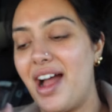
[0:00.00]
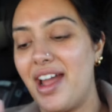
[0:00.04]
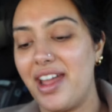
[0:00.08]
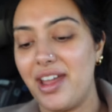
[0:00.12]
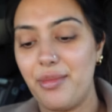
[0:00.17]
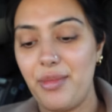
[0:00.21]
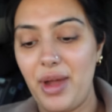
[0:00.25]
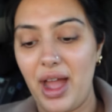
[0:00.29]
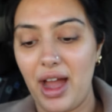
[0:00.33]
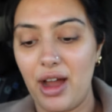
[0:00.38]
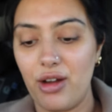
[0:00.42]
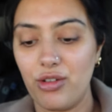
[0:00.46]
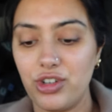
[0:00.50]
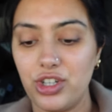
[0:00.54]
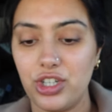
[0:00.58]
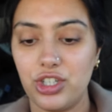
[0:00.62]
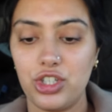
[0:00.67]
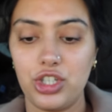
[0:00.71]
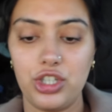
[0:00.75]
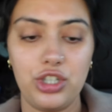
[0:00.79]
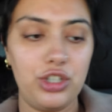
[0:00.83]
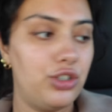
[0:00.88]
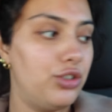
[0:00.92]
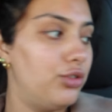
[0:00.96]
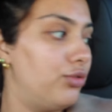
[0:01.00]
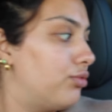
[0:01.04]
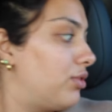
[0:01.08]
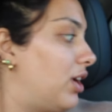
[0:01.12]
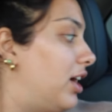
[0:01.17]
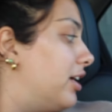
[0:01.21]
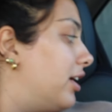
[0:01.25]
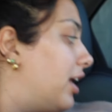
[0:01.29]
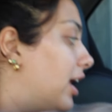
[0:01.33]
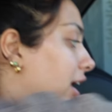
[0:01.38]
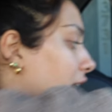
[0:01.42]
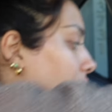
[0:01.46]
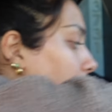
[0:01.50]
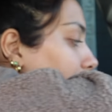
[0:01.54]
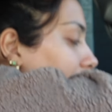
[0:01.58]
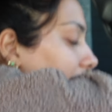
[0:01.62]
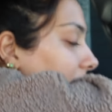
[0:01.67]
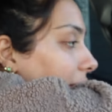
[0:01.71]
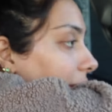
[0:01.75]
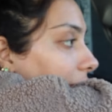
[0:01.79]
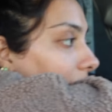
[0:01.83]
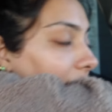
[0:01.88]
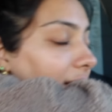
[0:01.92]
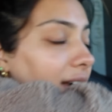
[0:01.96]
I am out to run a
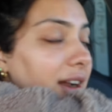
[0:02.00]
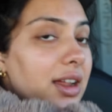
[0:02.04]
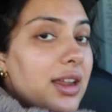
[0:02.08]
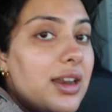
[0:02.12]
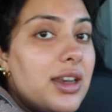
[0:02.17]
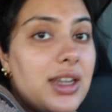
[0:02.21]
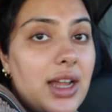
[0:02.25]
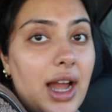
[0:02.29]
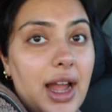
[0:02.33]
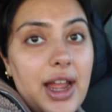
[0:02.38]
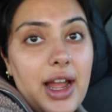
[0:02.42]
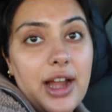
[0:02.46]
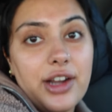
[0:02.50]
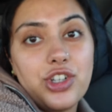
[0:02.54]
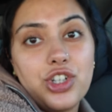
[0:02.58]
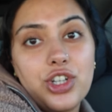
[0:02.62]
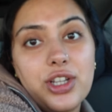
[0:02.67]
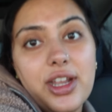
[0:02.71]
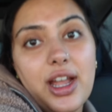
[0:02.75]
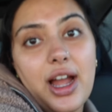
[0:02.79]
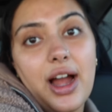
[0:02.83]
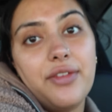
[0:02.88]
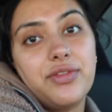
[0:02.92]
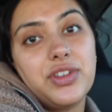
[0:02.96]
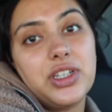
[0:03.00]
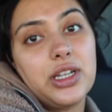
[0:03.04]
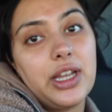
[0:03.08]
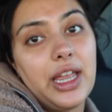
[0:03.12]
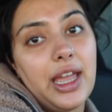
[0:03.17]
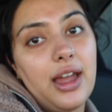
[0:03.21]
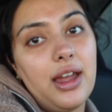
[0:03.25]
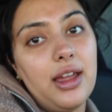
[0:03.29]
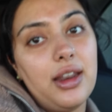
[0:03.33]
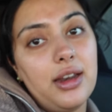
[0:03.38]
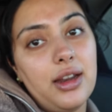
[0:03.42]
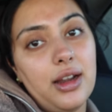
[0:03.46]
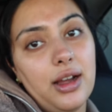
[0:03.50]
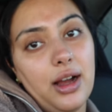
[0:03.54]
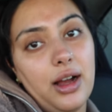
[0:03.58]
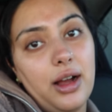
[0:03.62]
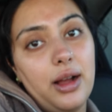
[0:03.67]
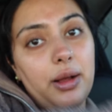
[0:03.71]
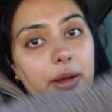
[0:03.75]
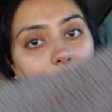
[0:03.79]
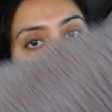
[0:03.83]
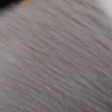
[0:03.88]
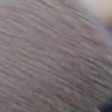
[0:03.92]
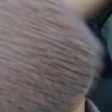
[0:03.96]
quick errand. I actually have to get
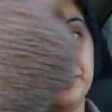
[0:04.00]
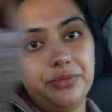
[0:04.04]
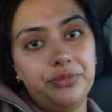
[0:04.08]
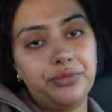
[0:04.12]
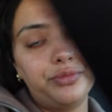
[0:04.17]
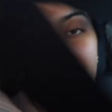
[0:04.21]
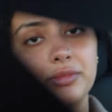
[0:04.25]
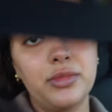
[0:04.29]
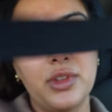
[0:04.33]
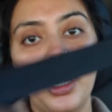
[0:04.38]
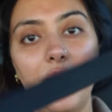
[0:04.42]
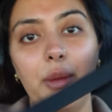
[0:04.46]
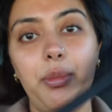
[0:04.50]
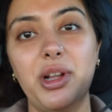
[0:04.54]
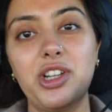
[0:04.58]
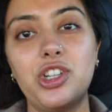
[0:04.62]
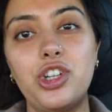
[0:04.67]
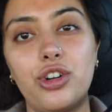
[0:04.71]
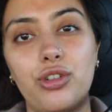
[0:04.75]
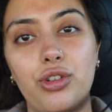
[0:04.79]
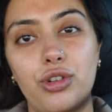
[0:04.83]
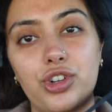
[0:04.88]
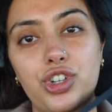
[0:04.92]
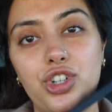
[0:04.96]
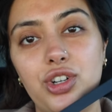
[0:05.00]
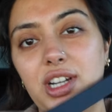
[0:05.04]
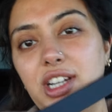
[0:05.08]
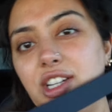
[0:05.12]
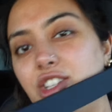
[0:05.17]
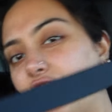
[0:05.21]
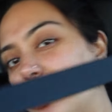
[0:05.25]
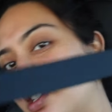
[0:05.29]
um, a bunch of groceries,